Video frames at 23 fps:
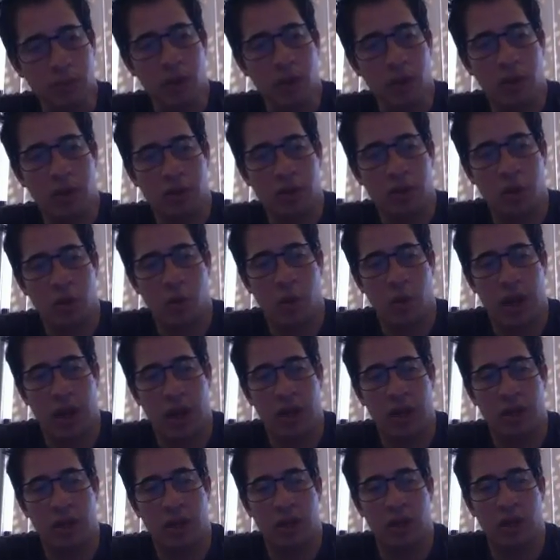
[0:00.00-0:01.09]
So
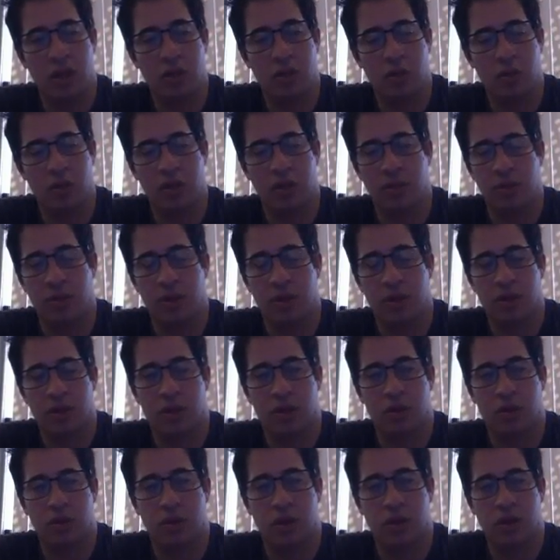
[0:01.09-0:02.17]
weight is when something is
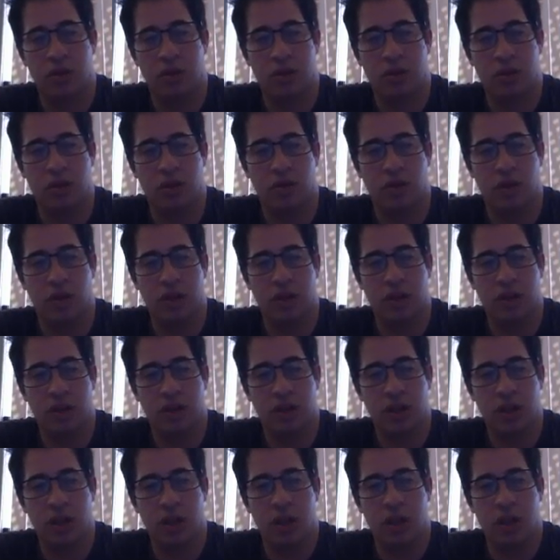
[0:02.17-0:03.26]
close to Earth's surface.
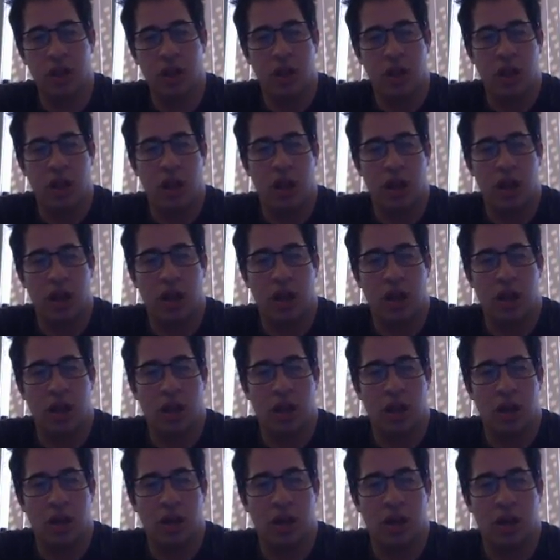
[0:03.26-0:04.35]

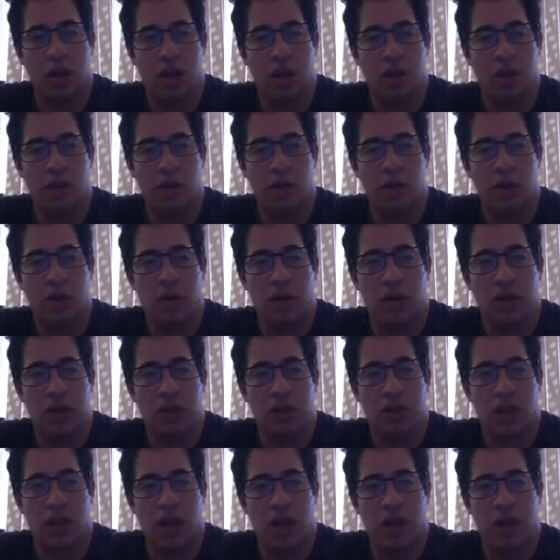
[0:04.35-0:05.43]
And if we were just
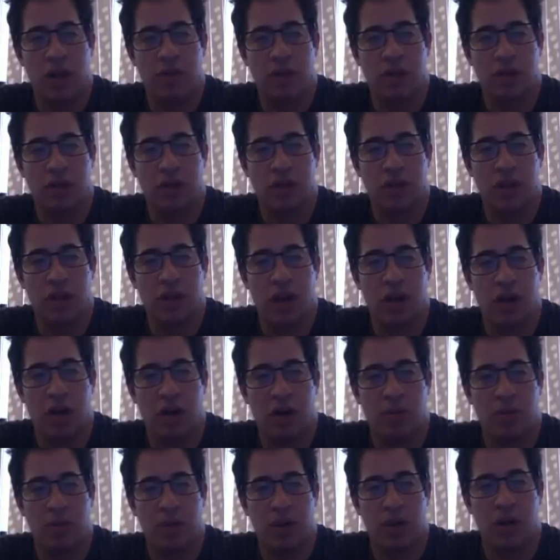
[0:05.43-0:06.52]
to have this
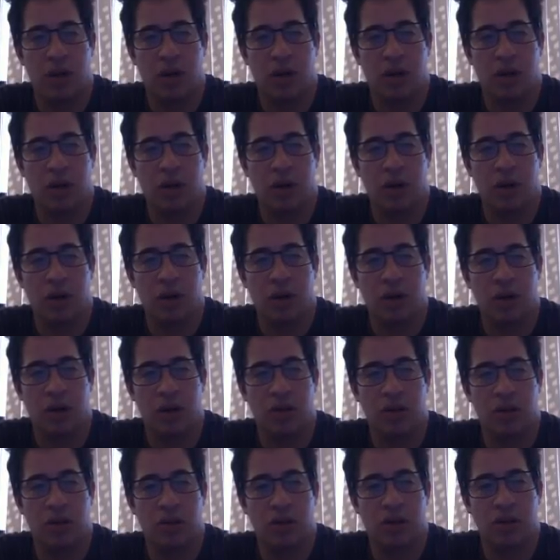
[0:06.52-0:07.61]
diagram here,
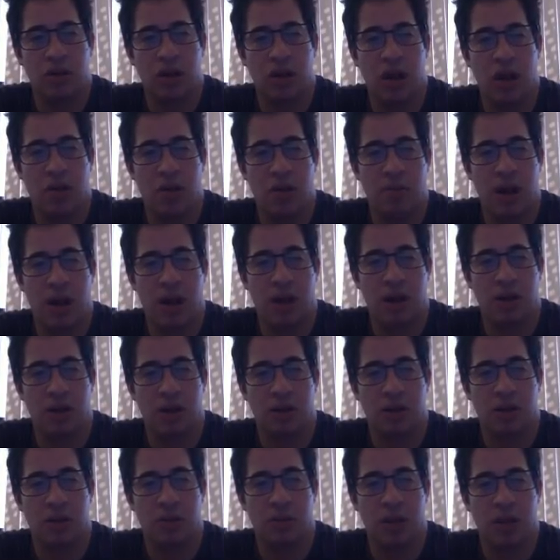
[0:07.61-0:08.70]
this looks
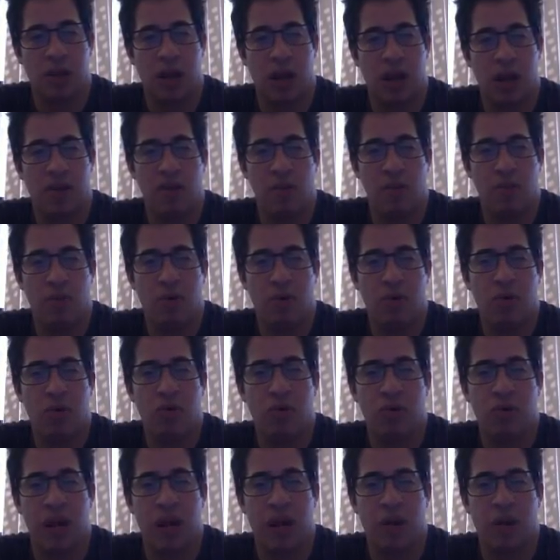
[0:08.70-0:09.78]
unbalanced to me. I have a pull
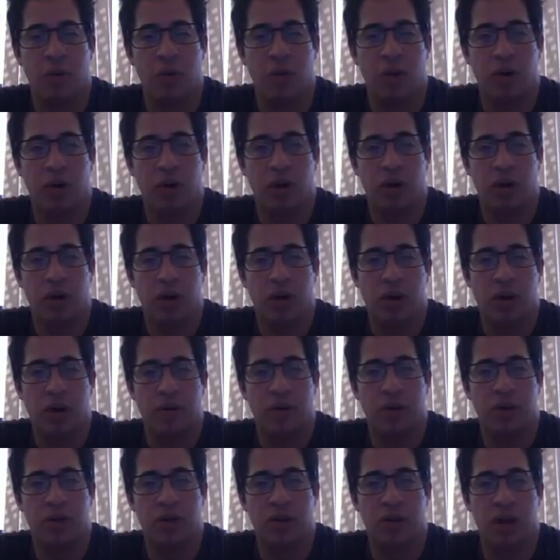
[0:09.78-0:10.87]
downward.
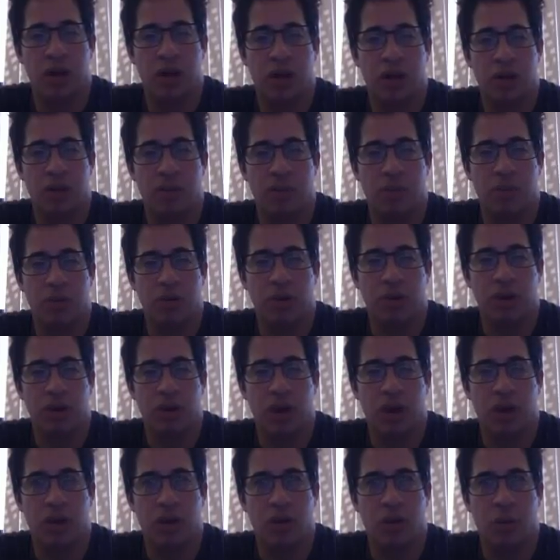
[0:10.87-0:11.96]
There's nothing pulling the
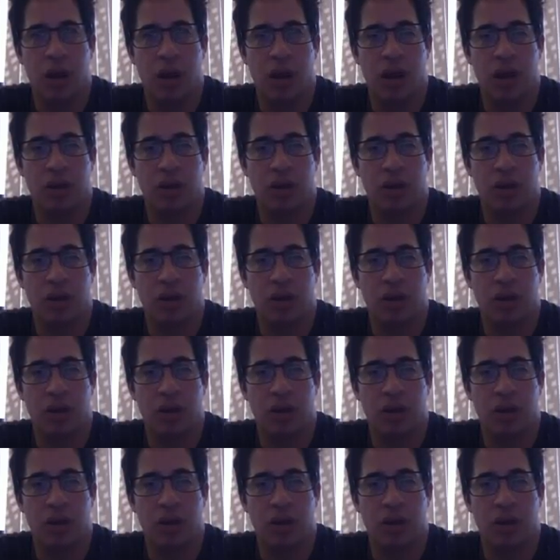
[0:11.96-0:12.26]
other way.